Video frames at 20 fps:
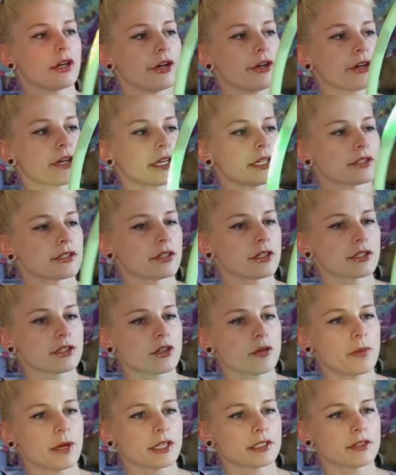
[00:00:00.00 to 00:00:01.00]
Okay, so let's
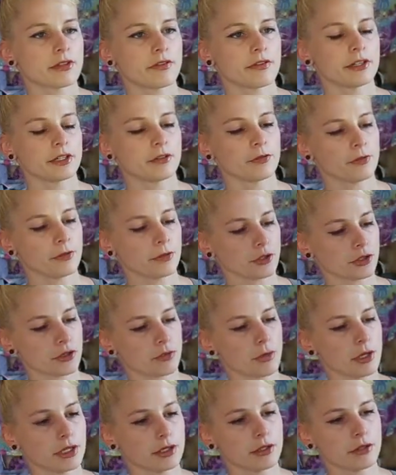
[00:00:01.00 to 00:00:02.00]
get back to the very first
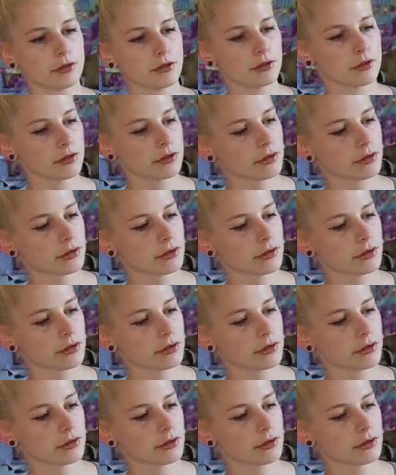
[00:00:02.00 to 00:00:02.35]
menu.